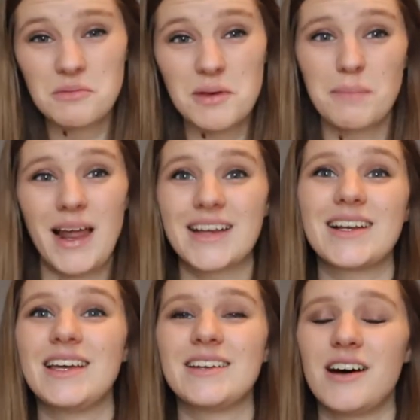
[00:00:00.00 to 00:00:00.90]
at me
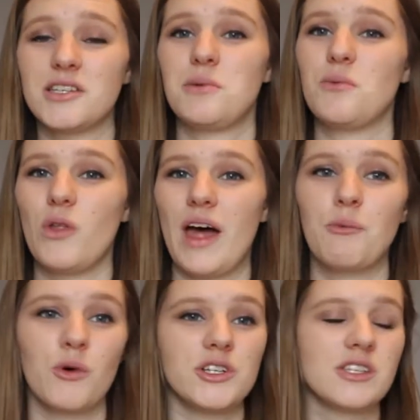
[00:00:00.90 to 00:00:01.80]
blankly and asked me what that
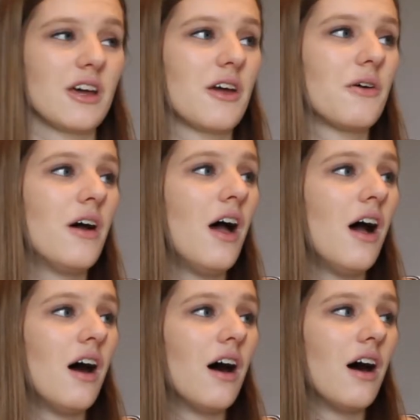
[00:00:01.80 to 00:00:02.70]
was, so
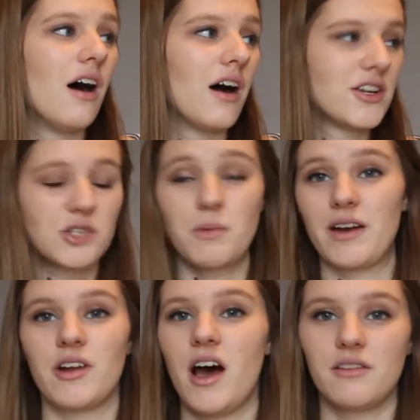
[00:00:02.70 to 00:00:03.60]
I just went
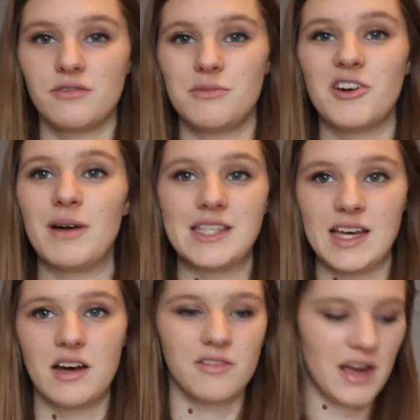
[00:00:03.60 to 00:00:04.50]
on a hunt for it
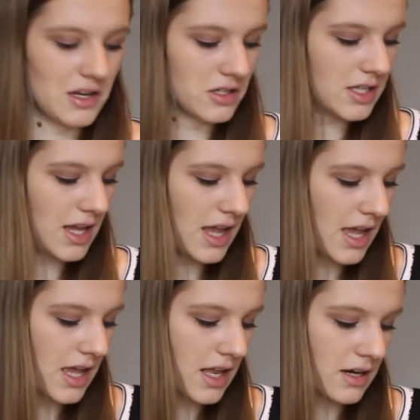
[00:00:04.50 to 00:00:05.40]
myself. I looked
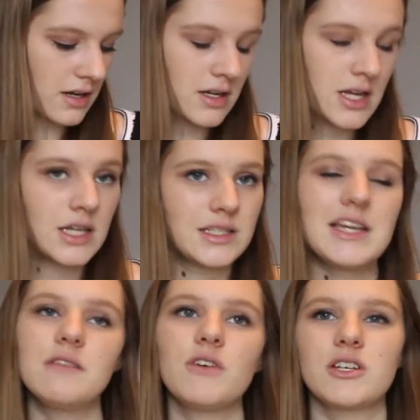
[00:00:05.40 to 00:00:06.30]
in
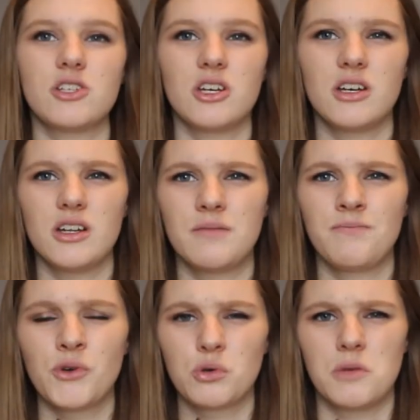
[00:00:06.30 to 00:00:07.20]
teen
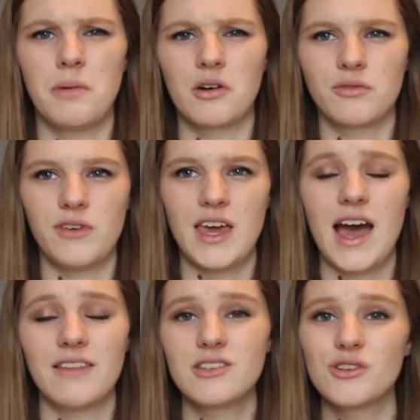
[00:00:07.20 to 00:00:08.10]
fiction, autobiography,
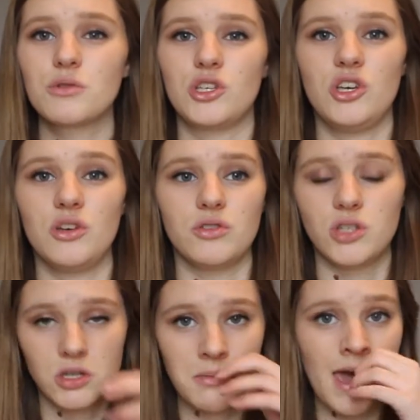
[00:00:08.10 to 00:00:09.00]
and this store was huge, so
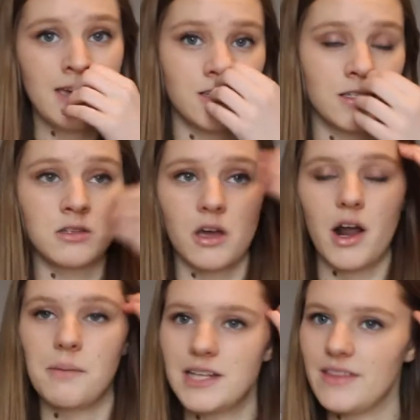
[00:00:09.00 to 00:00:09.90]
it took me ages. I was going
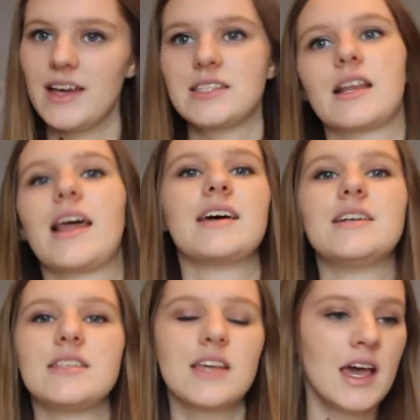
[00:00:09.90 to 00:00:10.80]
up and down the
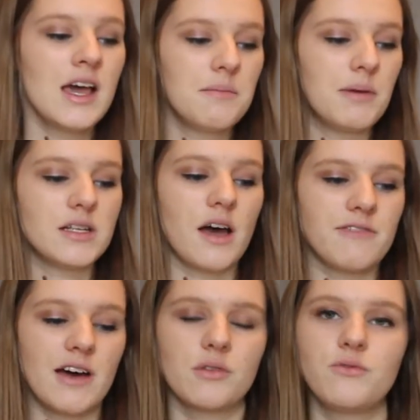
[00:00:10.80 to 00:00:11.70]
escalators, but I
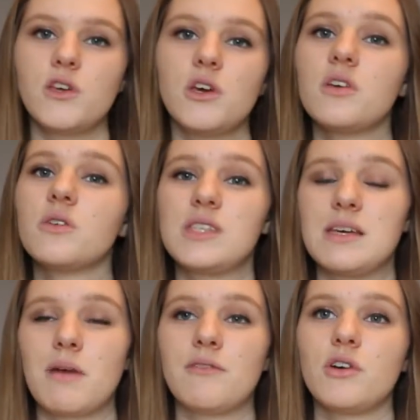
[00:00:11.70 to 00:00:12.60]
found a few. You'll see
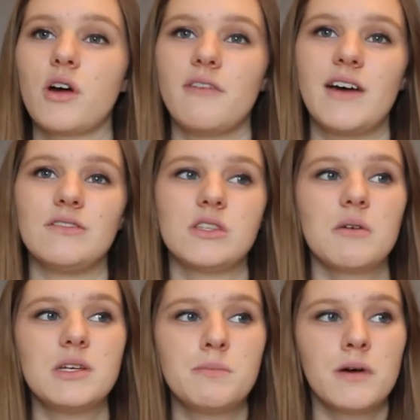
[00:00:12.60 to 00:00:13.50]
in my vlog I found
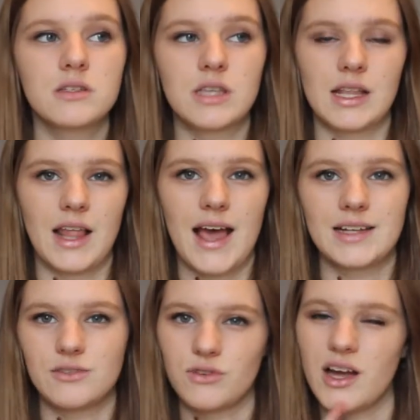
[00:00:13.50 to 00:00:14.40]
Zoe's books and they
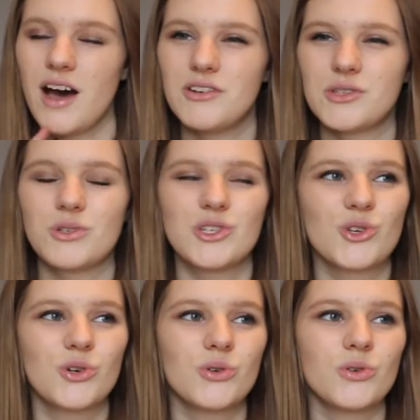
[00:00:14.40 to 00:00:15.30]
had different covers, which is
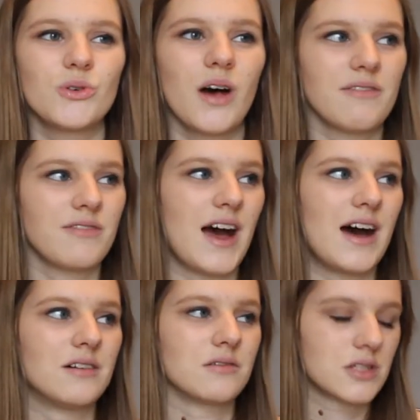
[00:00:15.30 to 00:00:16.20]
cool. I
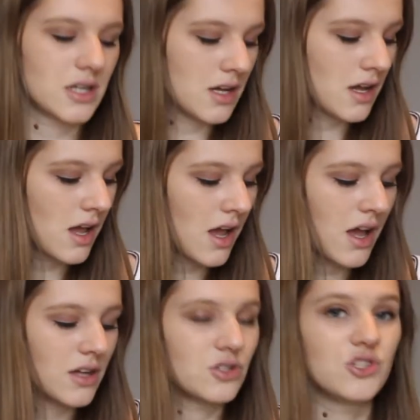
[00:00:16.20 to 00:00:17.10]
found
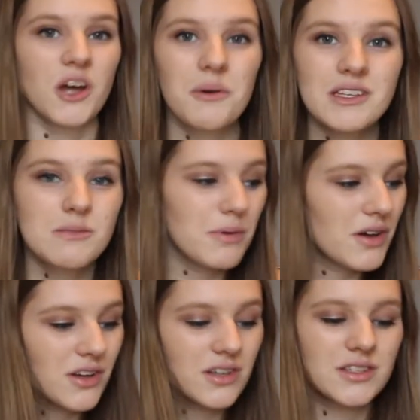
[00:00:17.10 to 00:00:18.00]
Joey's
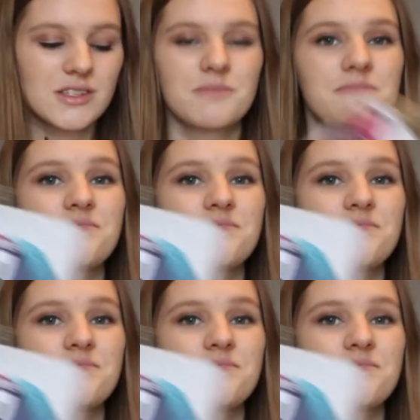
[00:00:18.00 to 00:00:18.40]
books.